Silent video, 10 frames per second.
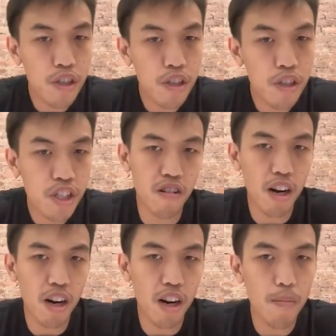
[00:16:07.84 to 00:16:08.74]
Superchain
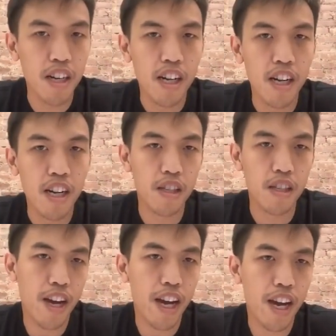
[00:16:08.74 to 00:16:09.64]
interop?
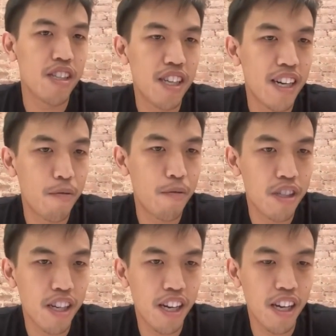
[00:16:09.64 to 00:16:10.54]
And so actually there
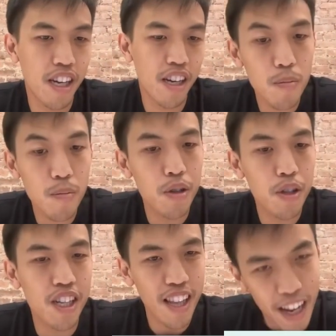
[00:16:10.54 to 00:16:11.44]
was a
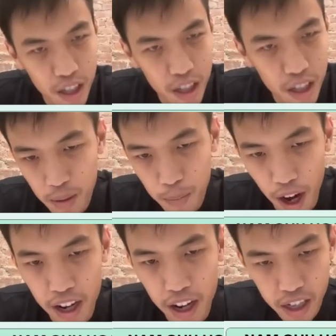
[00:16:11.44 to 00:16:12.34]
contribution last
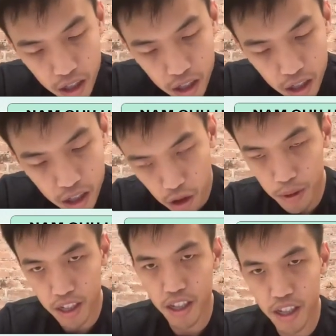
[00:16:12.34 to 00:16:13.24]
week by another
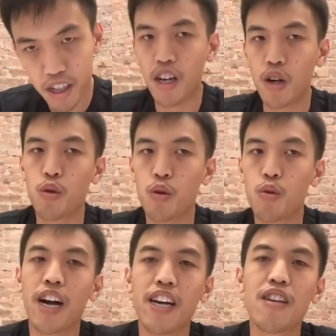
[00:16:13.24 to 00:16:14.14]
contributor
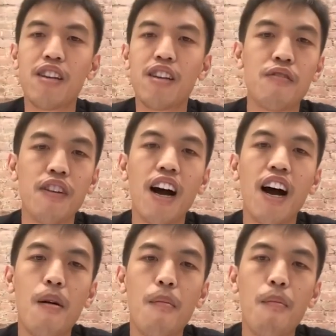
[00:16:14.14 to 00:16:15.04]
who kind of
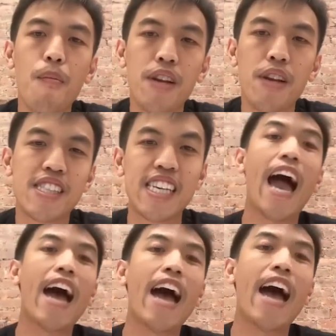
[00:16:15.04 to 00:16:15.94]

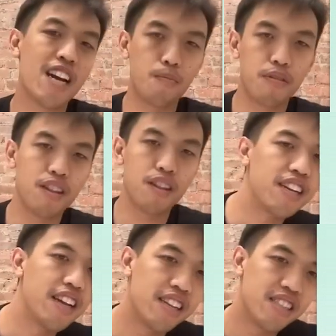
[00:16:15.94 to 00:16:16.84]
basically added
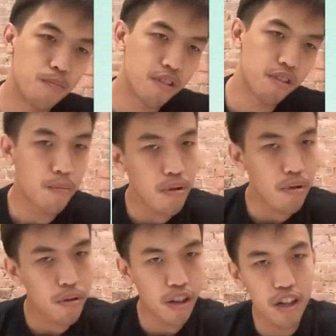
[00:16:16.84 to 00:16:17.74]
Hyperlane as a
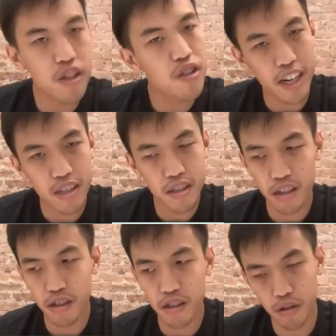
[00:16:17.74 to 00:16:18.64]
pre-deployed
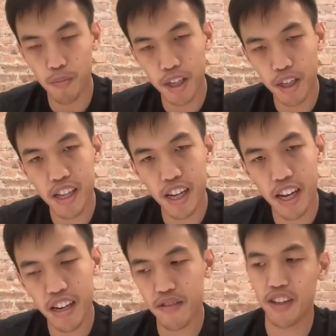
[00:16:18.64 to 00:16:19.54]
contract onto the OP
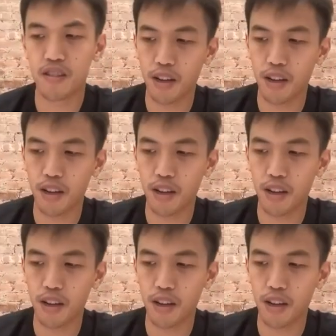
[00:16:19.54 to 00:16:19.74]
stack, right?